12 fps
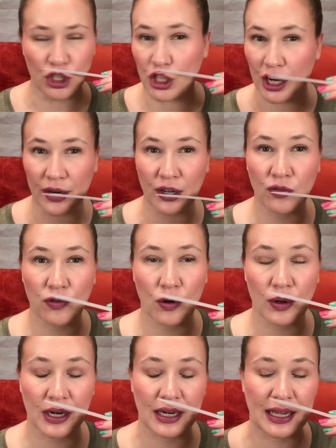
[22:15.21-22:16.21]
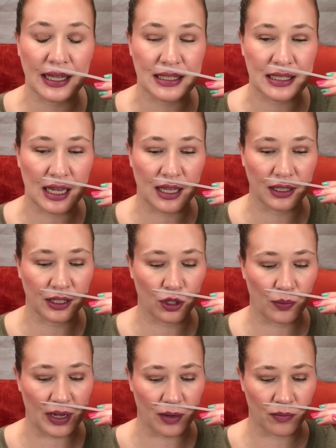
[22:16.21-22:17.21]
cherry forward. It's a little
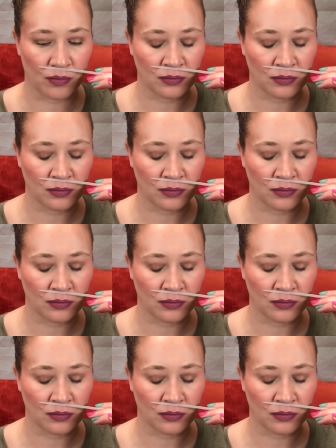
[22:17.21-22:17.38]
bit